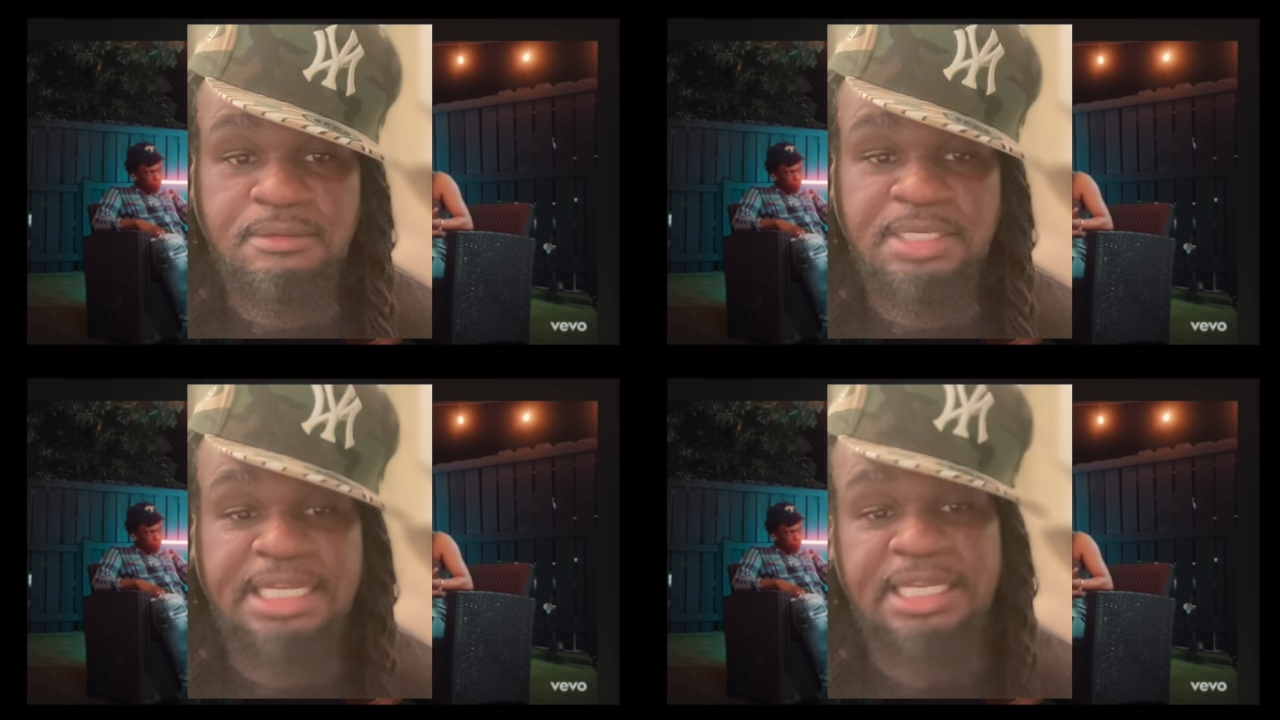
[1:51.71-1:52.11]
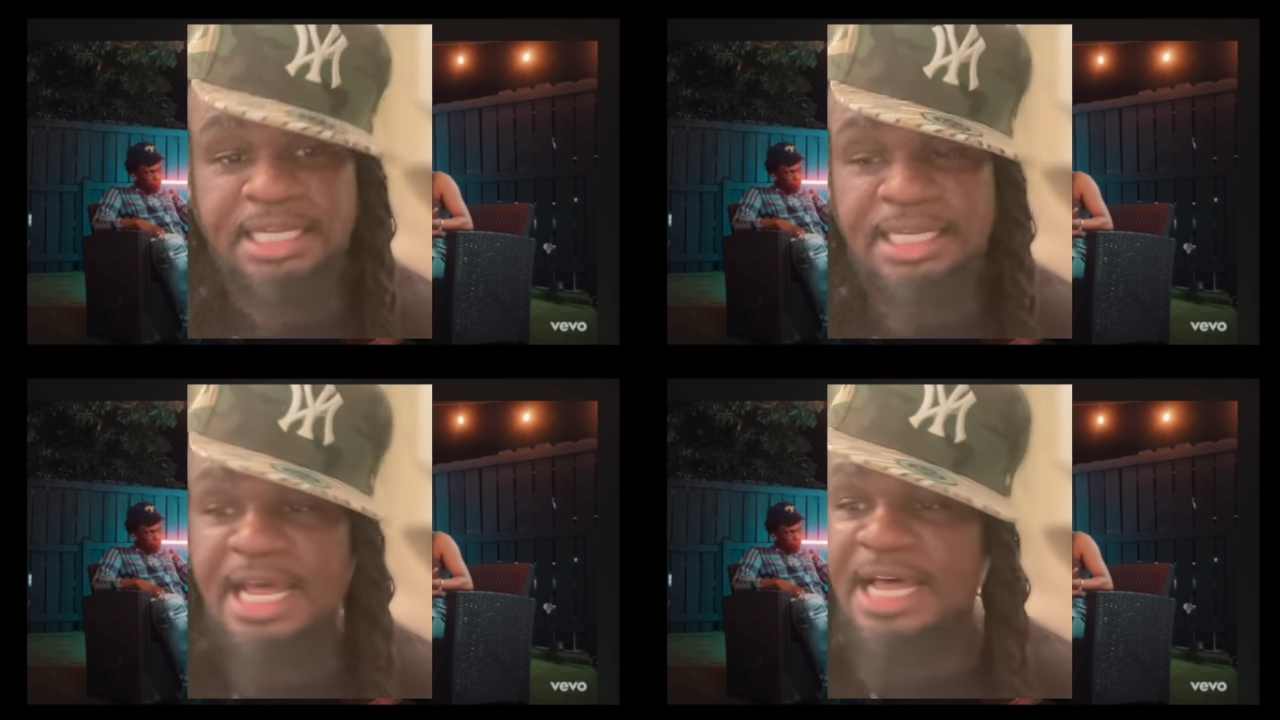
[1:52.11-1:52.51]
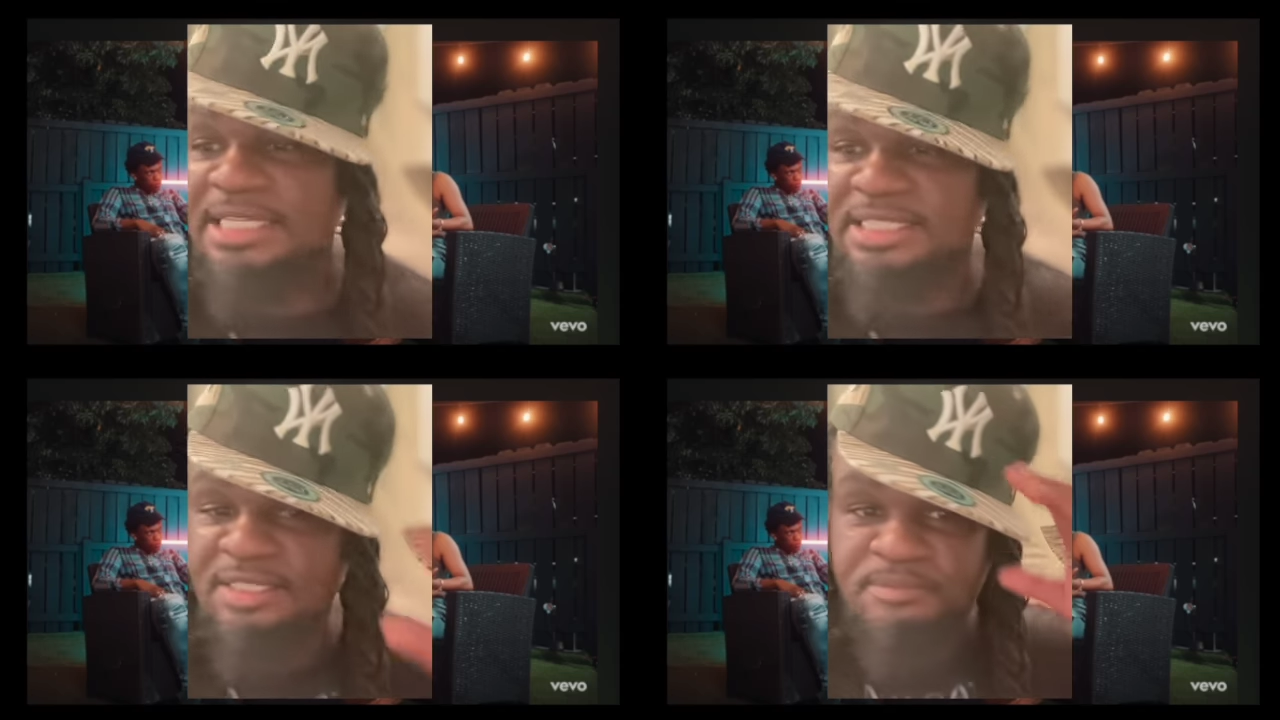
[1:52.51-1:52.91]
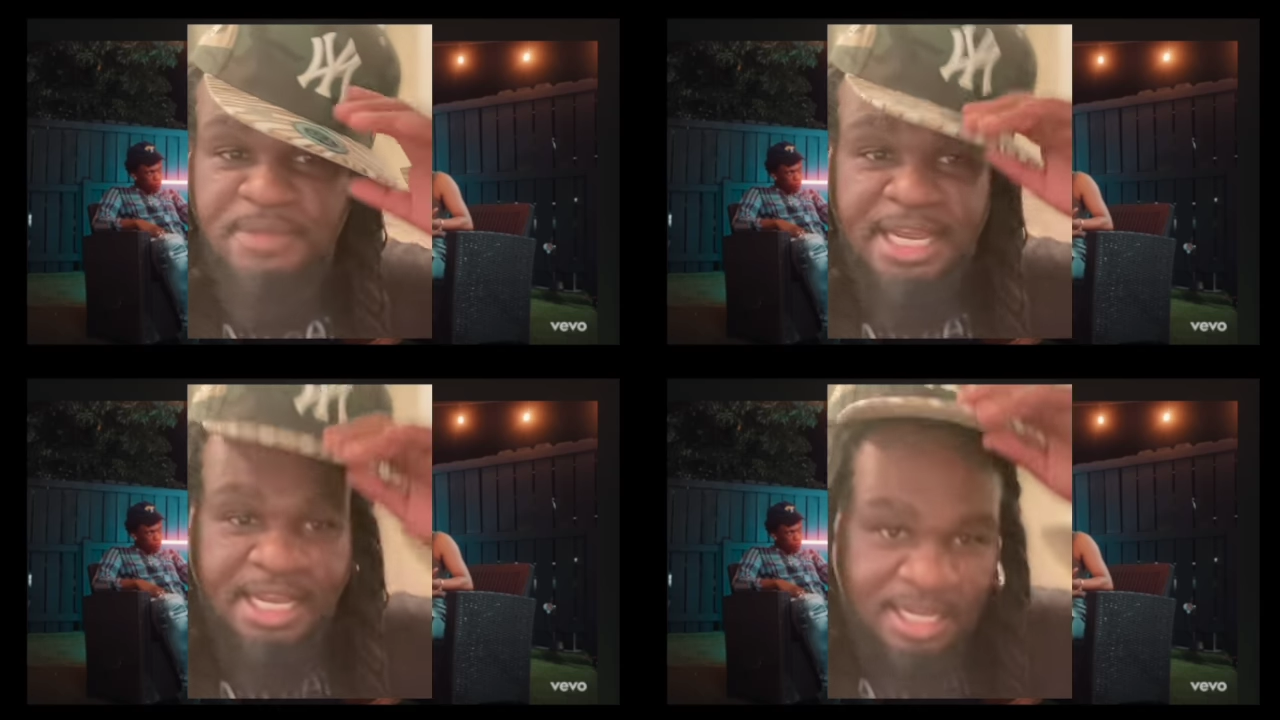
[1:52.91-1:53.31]
he has
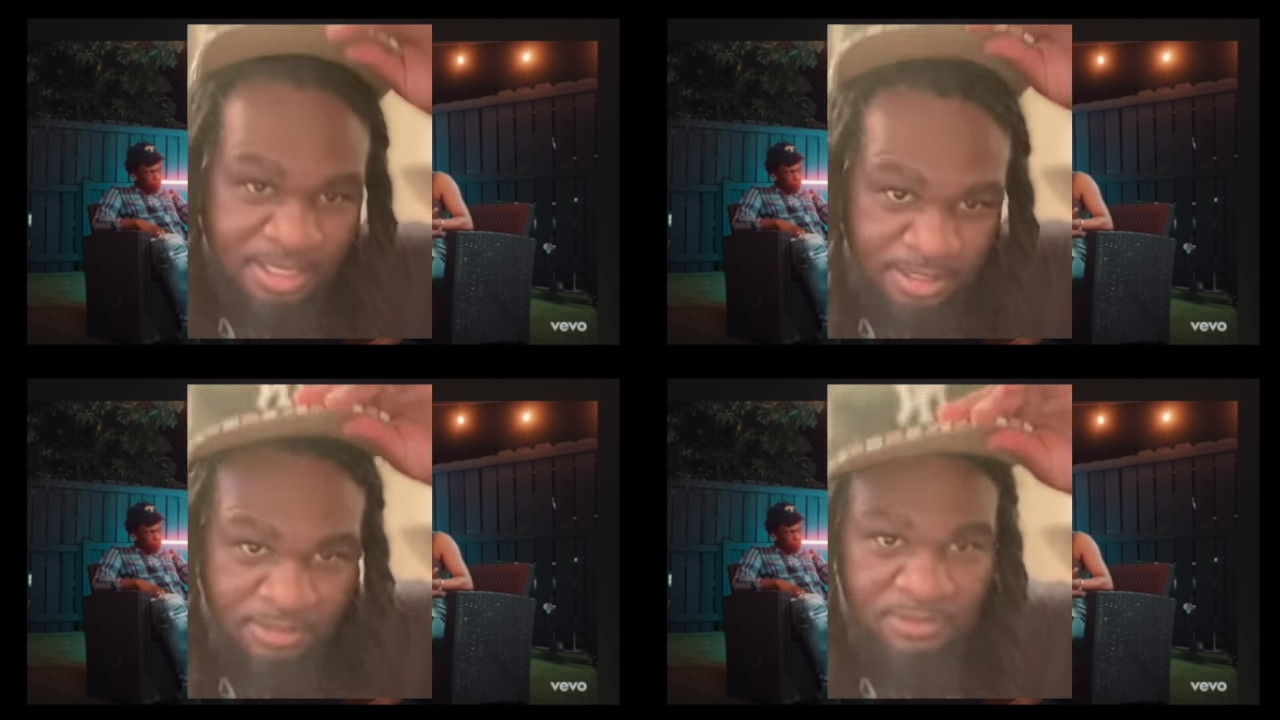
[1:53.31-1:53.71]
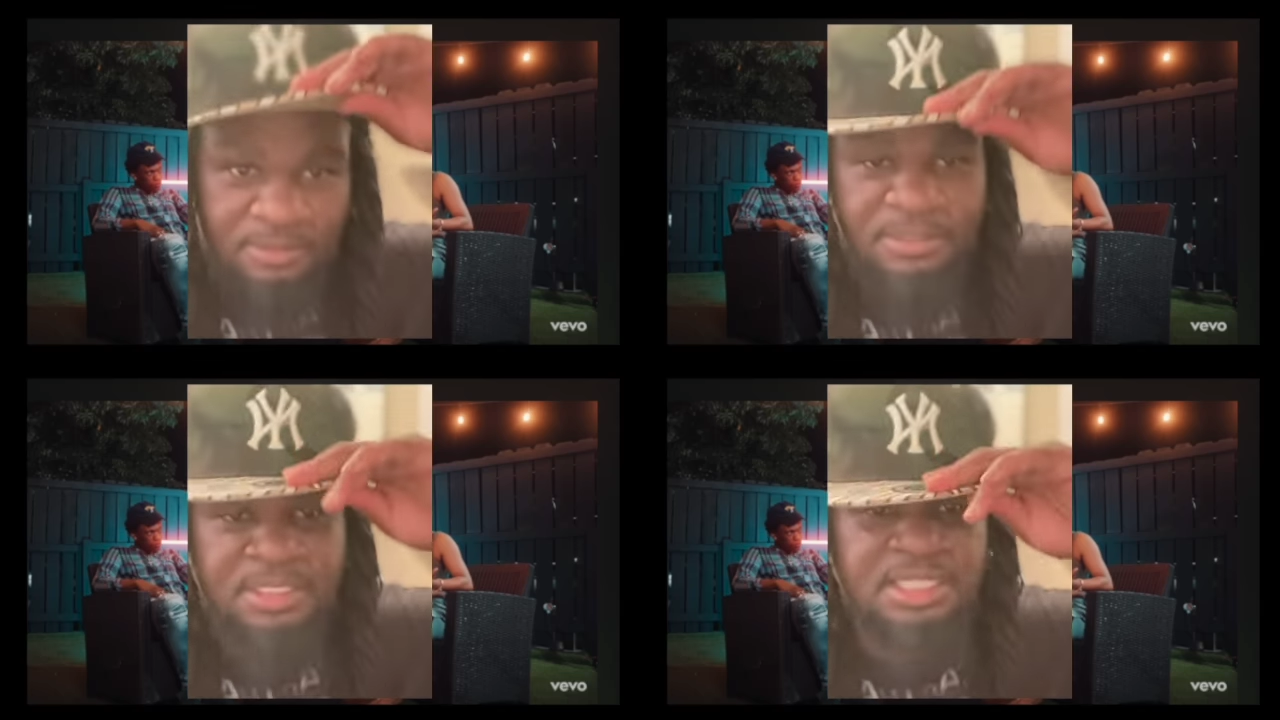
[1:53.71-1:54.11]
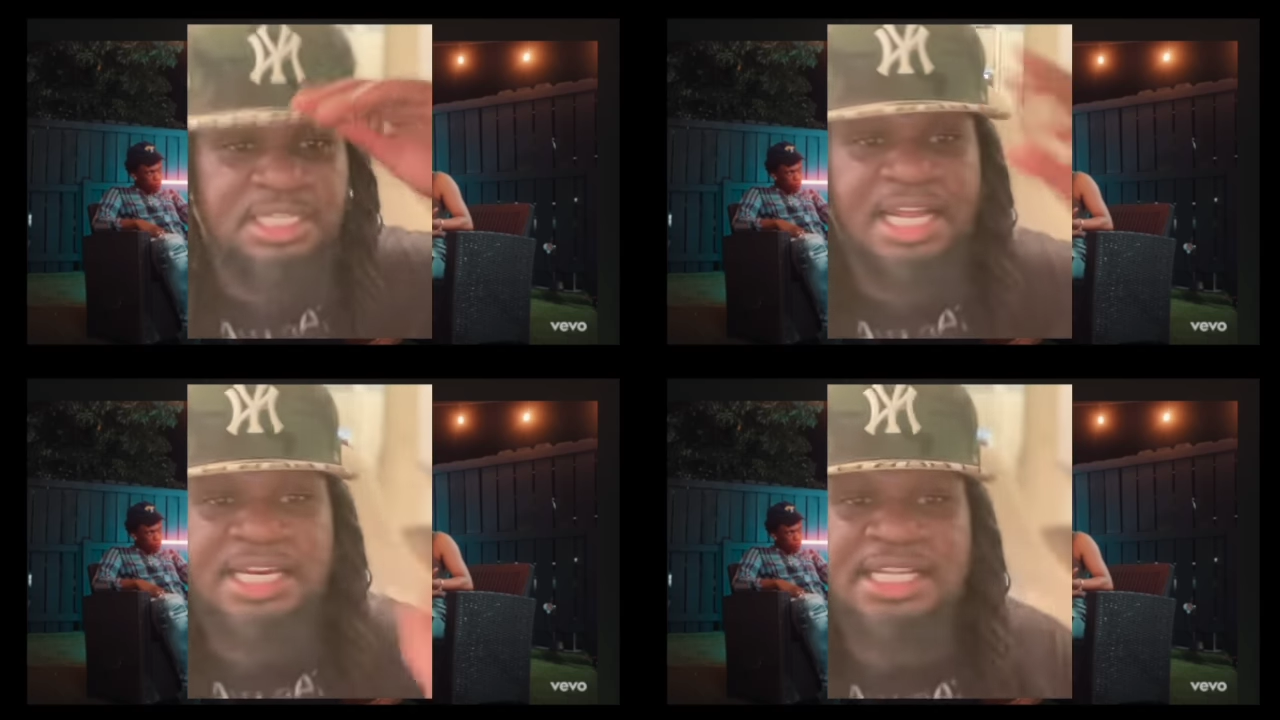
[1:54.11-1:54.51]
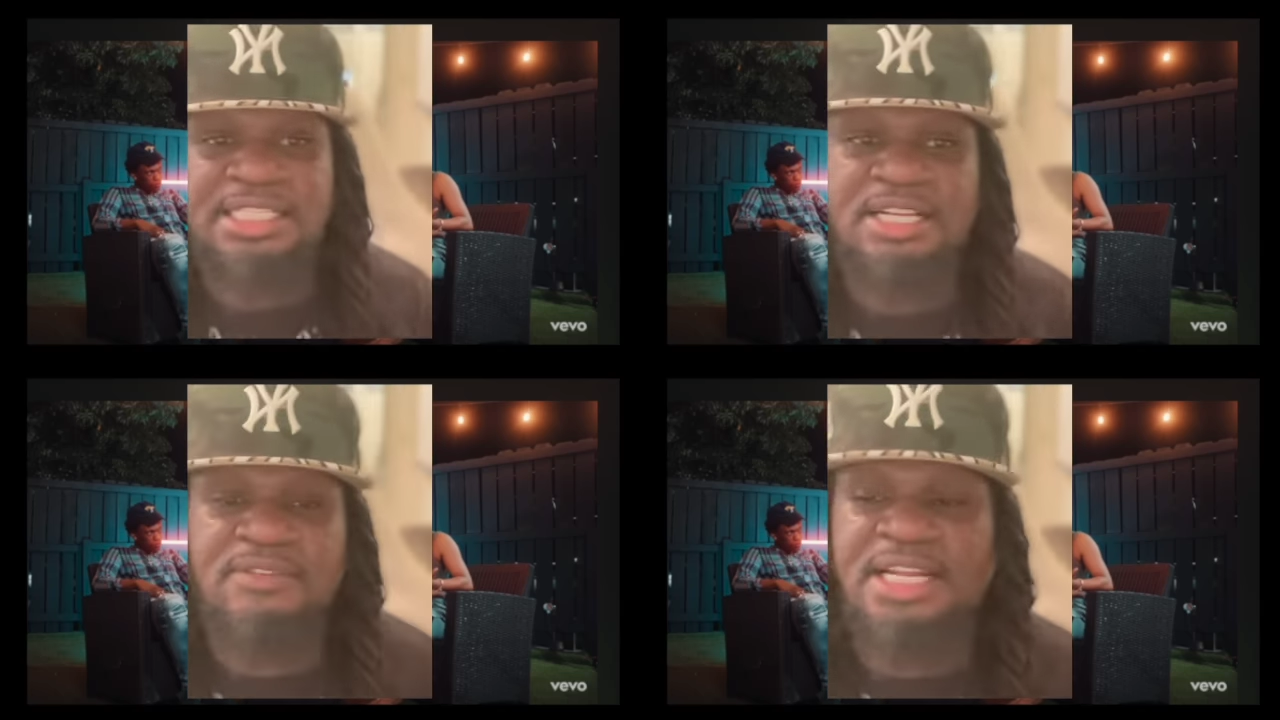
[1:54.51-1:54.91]
made not
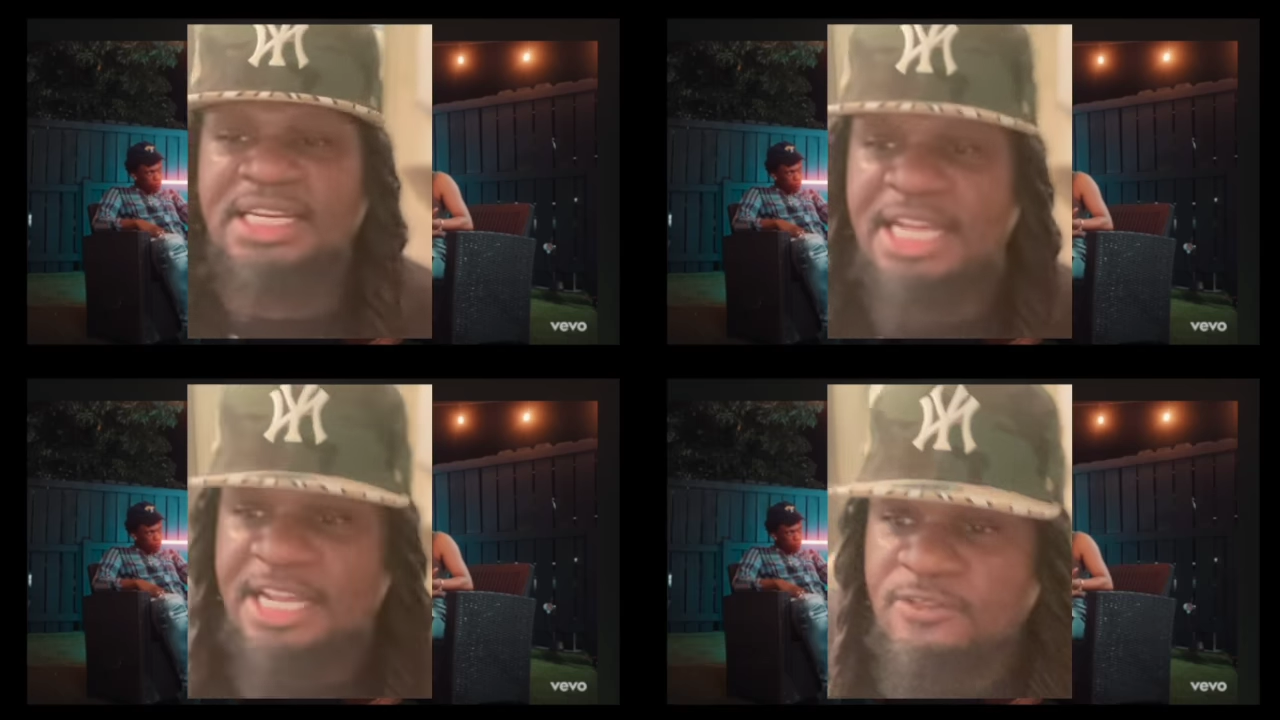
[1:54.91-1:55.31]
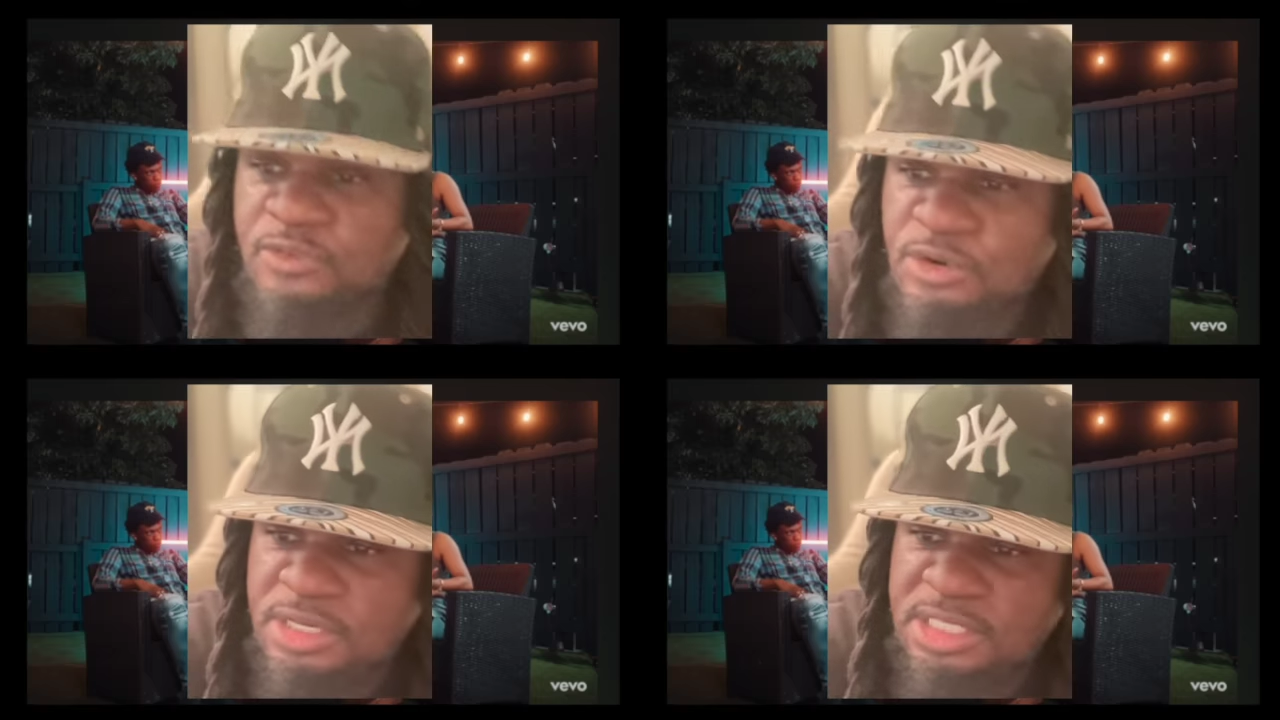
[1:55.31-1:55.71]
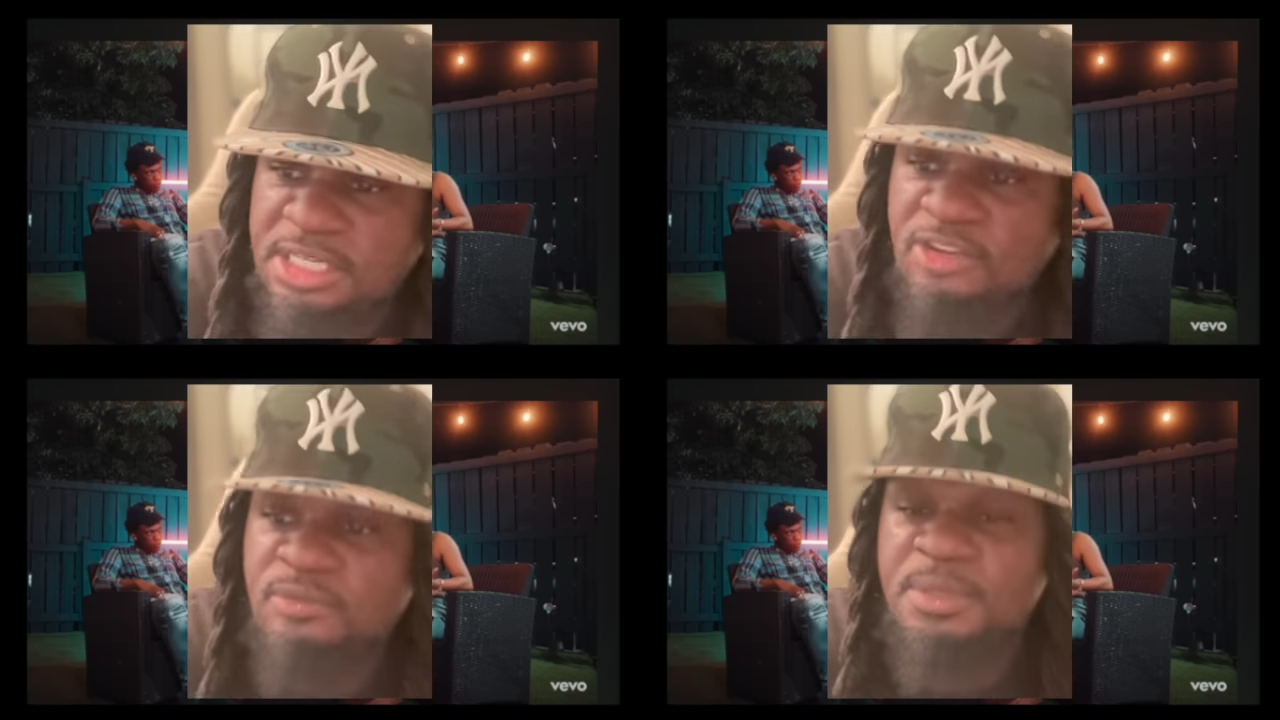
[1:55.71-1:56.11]
necessarily a name for himself,